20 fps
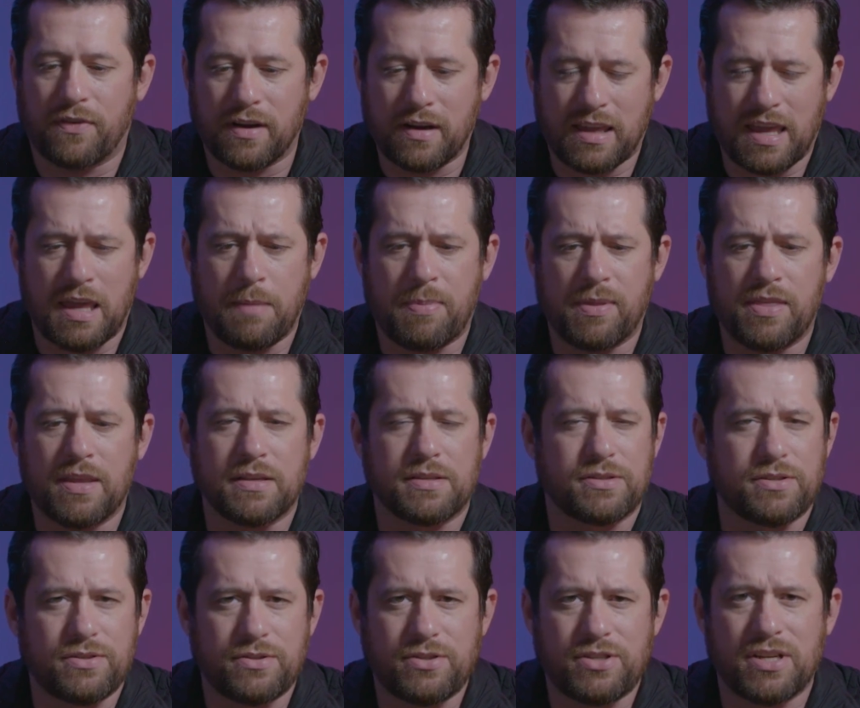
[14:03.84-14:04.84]
and keeping
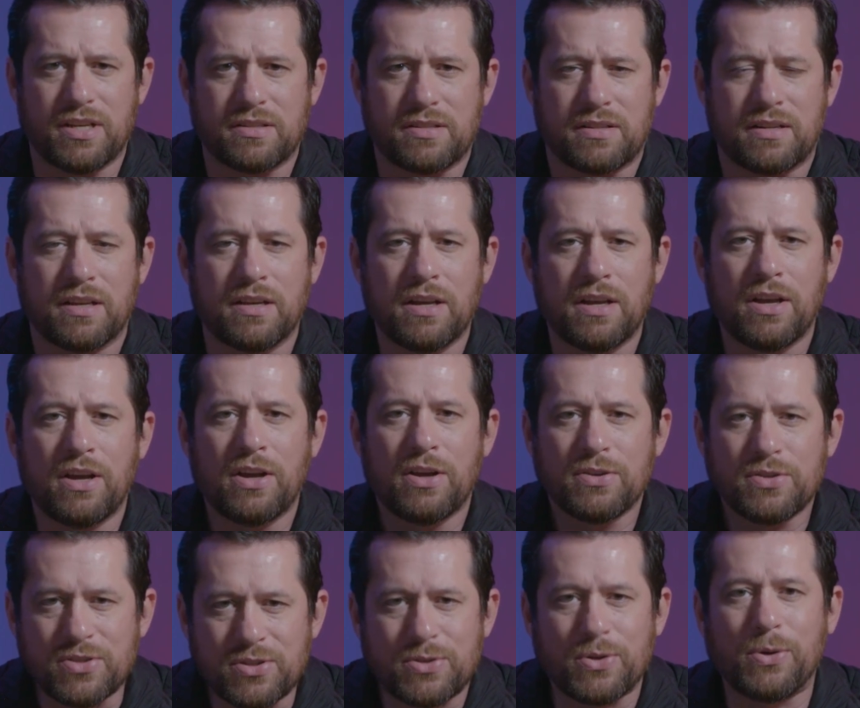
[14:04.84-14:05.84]
this just
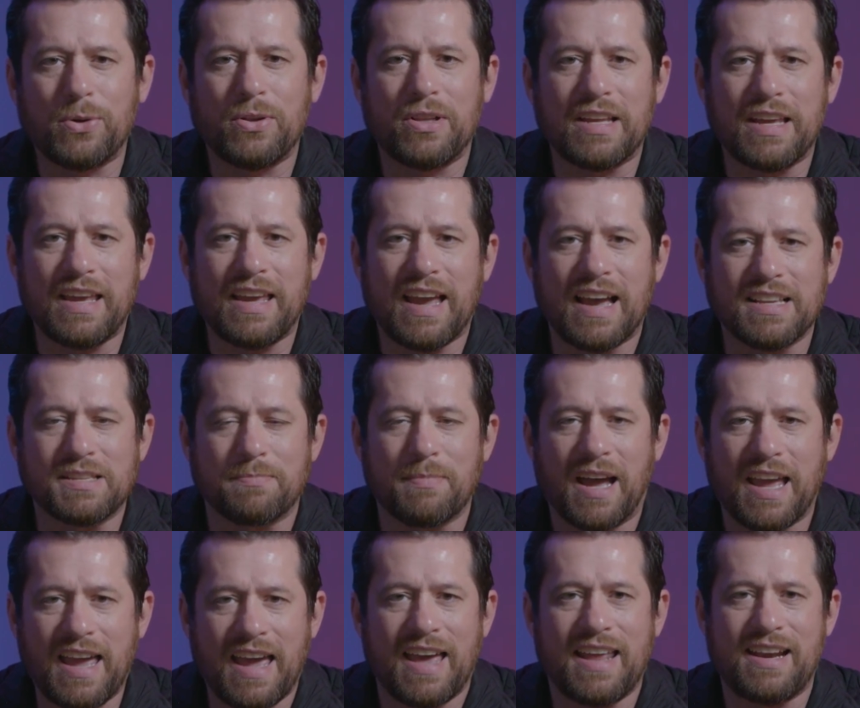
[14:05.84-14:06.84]
solely as
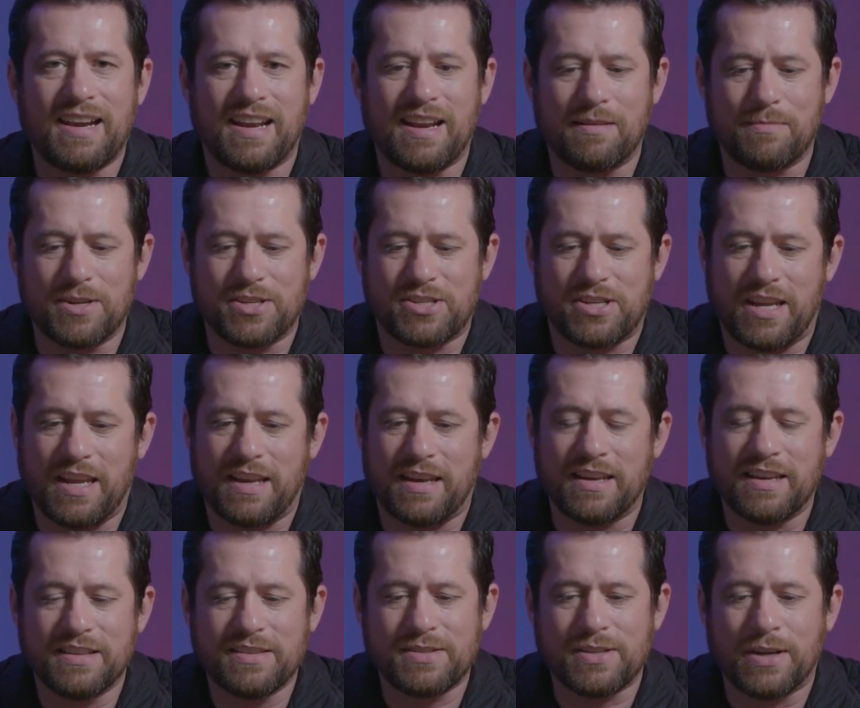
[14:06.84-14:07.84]
my editing machine.
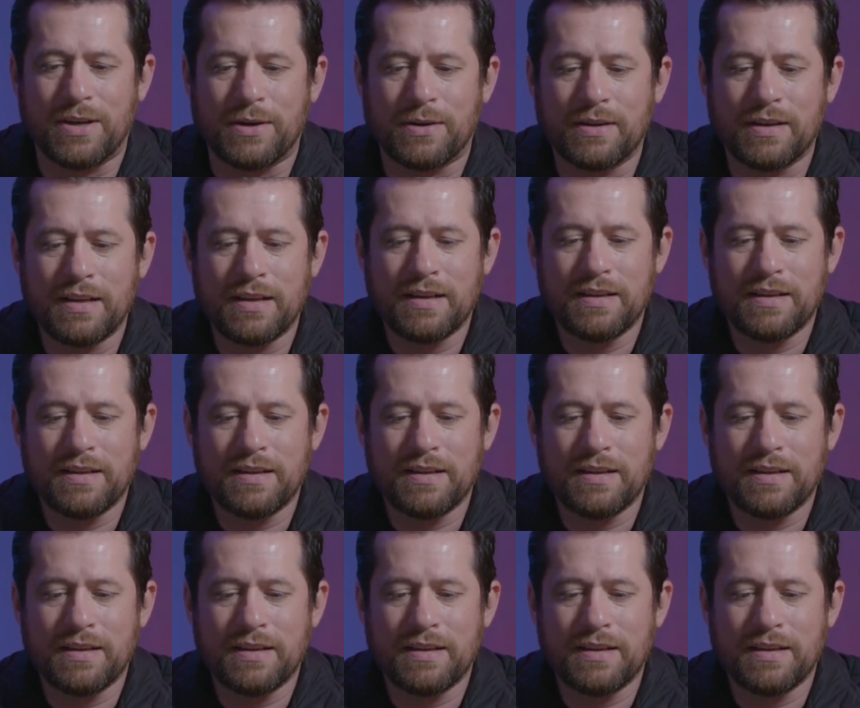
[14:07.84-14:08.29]
So